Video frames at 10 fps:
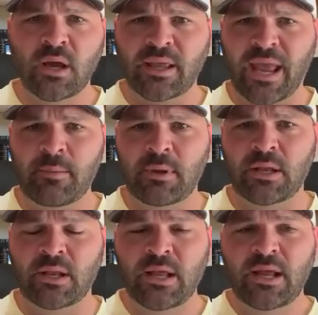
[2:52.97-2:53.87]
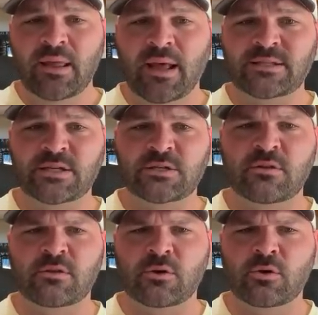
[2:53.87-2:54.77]
came in. That's his
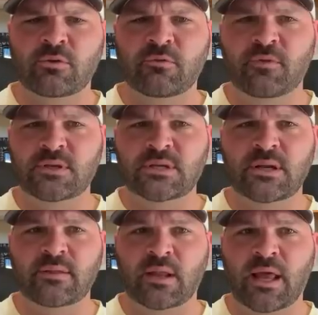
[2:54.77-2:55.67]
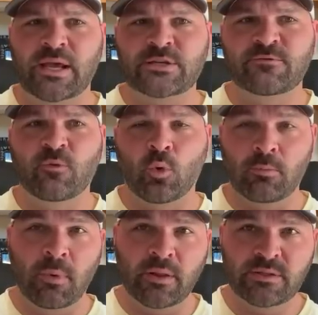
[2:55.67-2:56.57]
third visit in the last 4
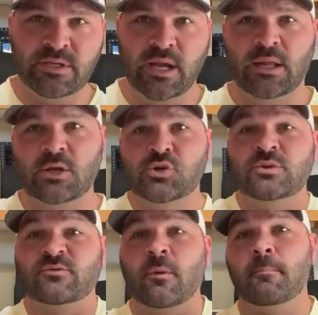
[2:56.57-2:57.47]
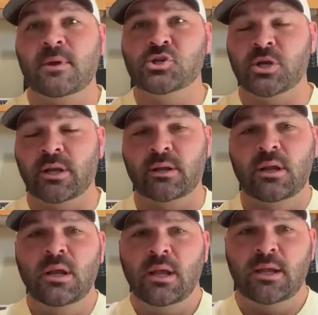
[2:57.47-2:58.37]
months to LSU. He's from Michigan.
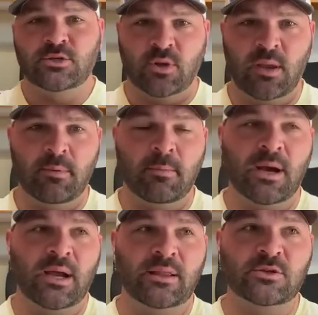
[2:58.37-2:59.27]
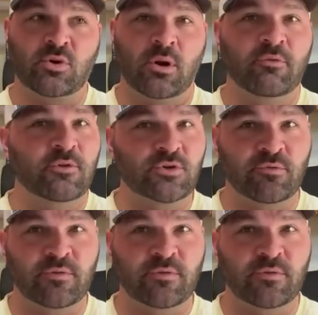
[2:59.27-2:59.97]
So keep in mind, these are unofficial